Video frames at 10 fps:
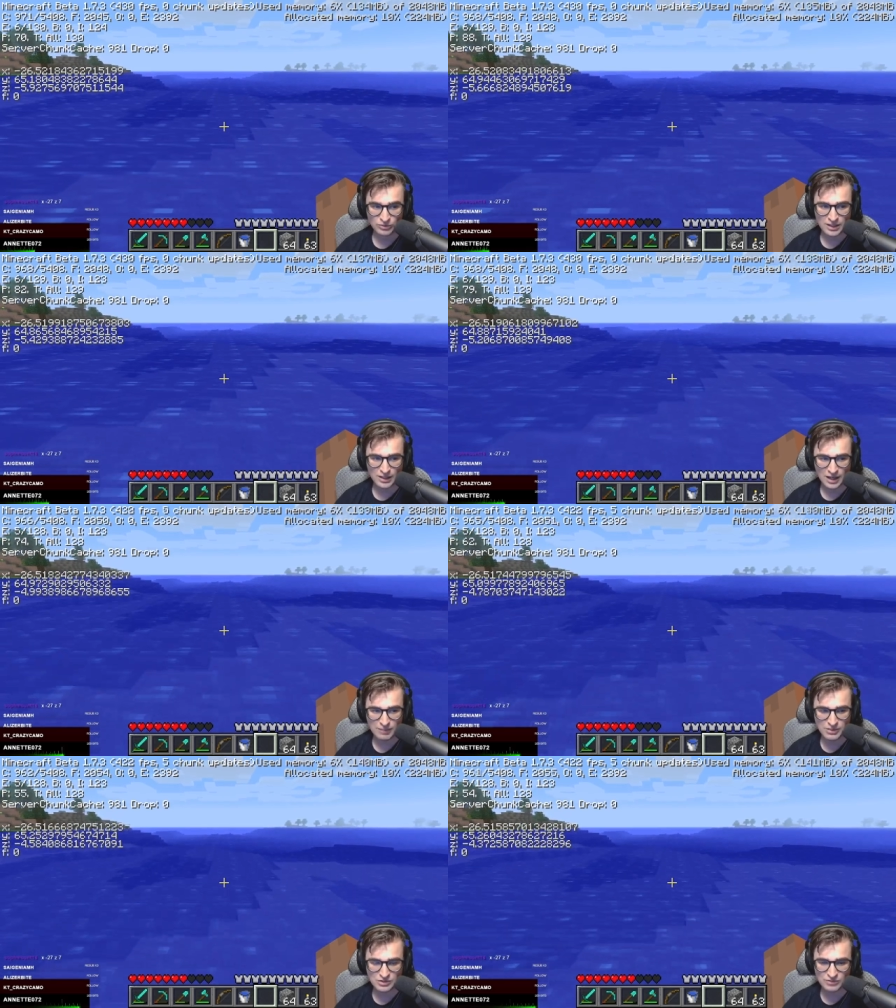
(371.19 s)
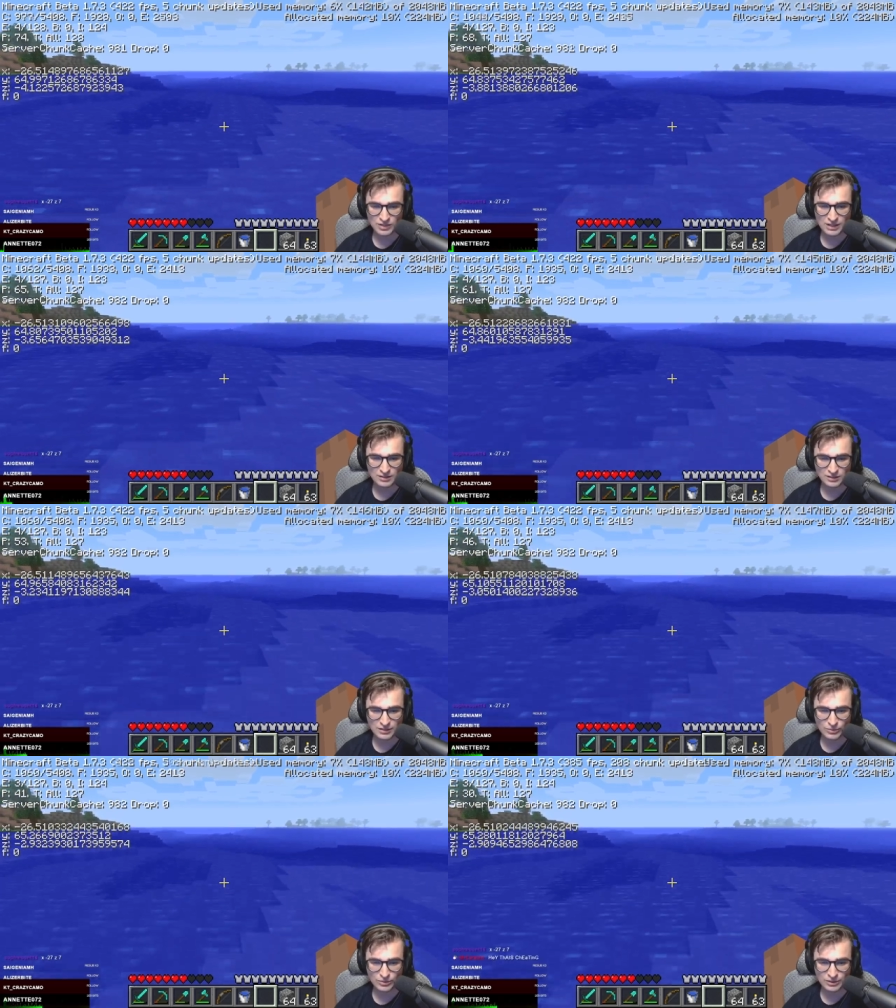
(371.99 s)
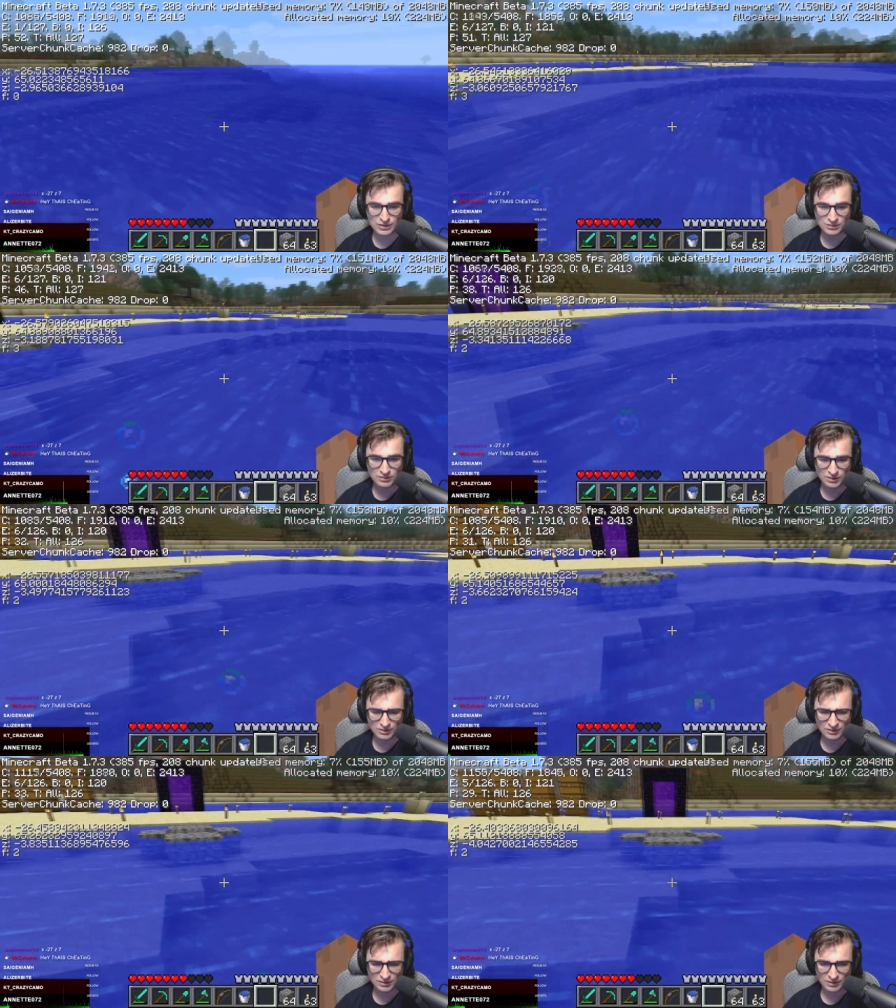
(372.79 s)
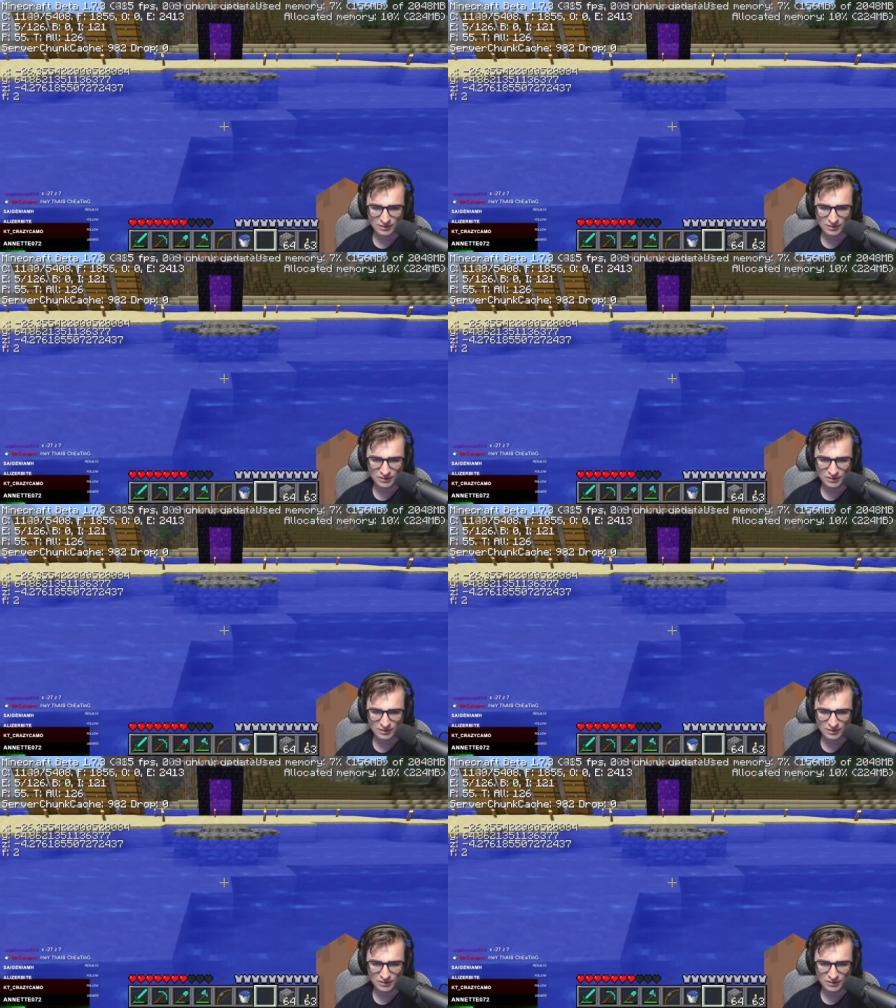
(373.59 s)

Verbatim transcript: so we don't have to go very far away at all.